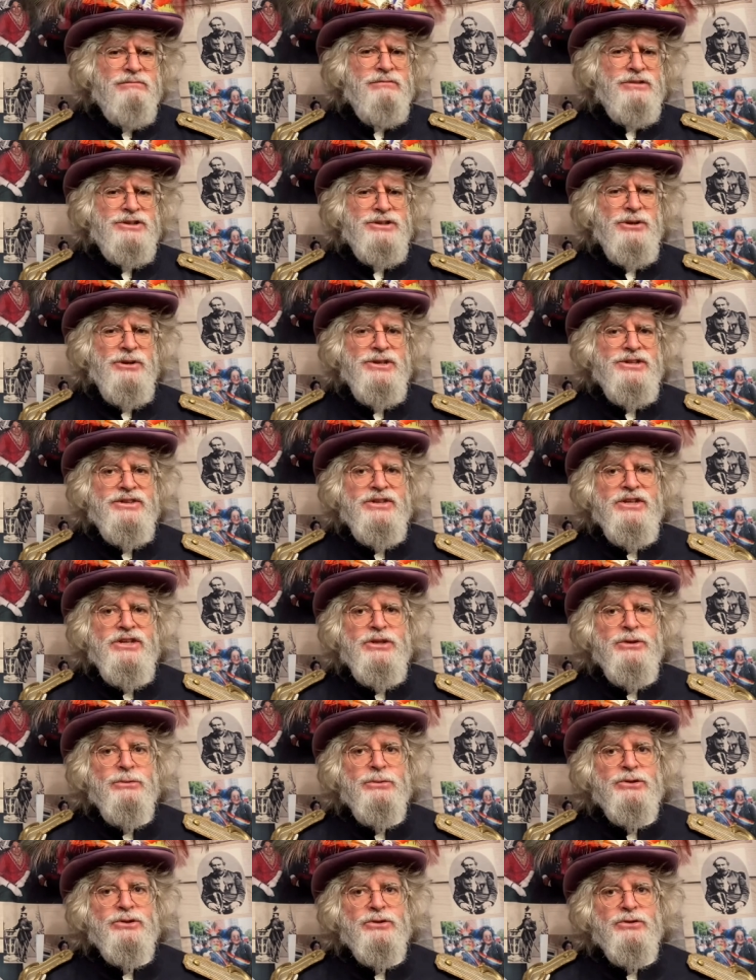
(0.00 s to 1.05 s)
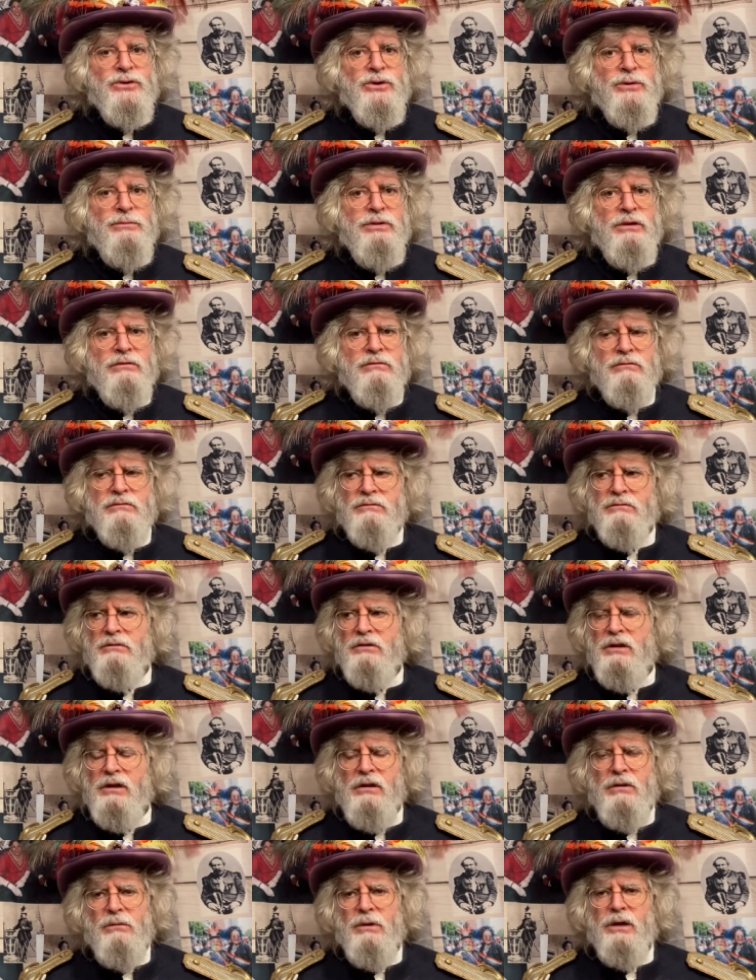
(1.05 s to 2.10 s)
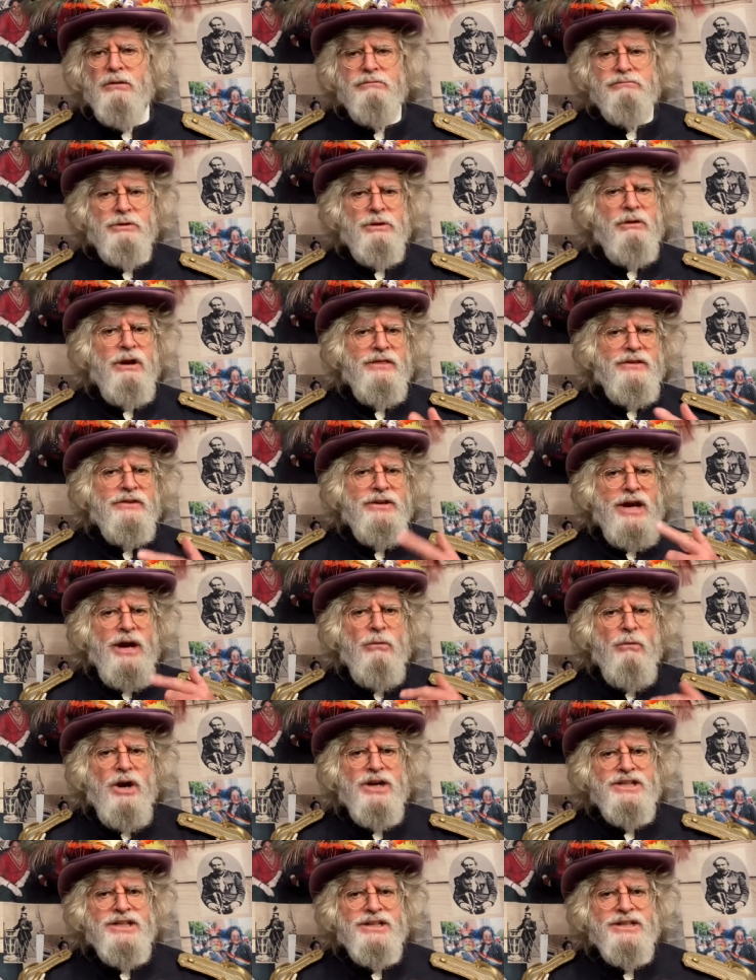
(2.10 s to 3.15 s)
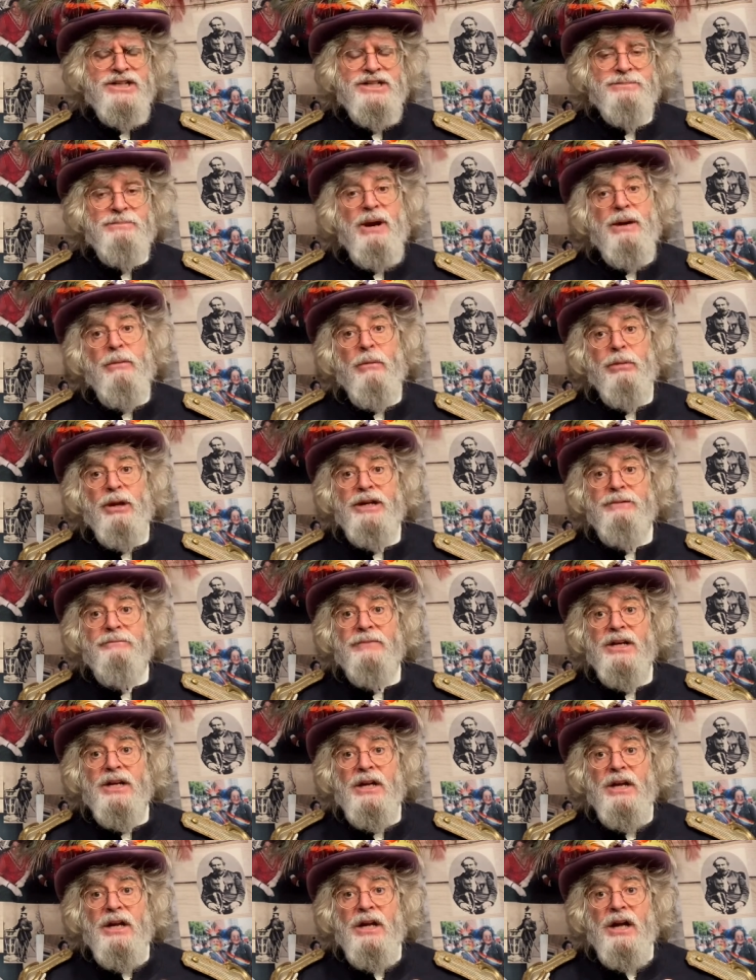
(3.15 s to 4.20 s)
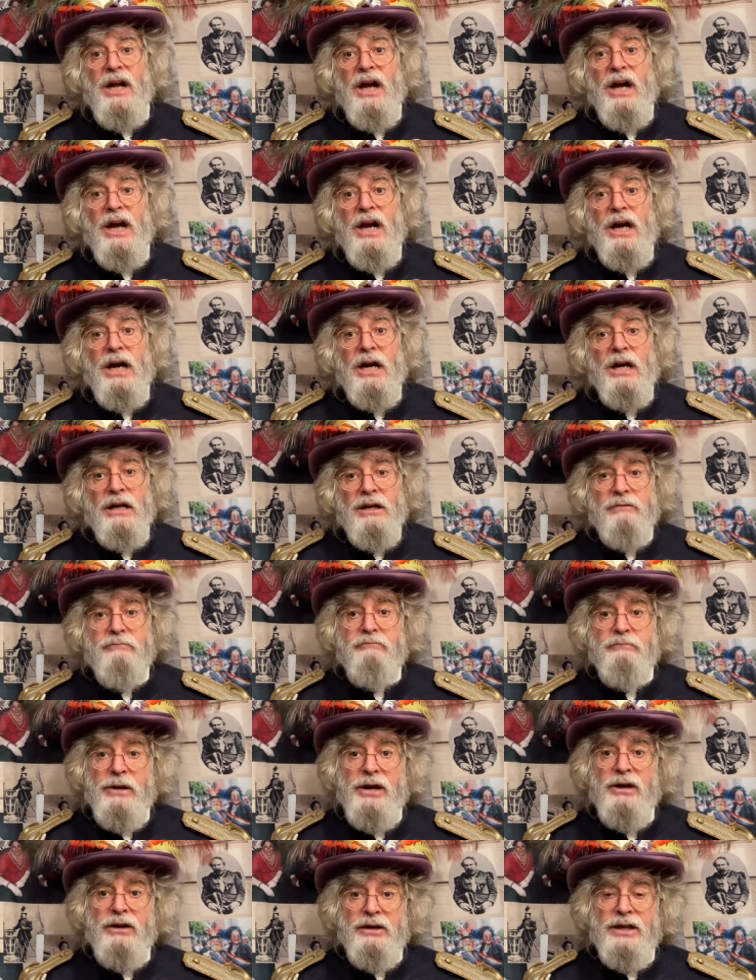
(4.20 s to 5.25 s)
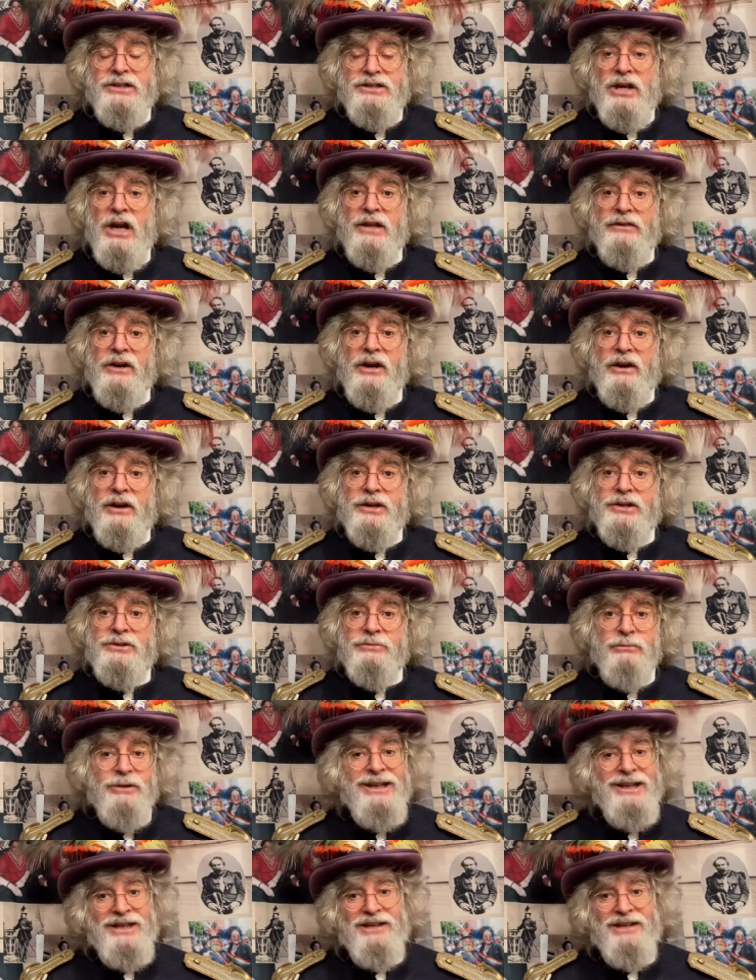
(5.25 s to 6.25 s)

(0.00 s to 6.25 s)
search the YouTube, well, you're on there now watching this probably, uh, there it's on there and it's really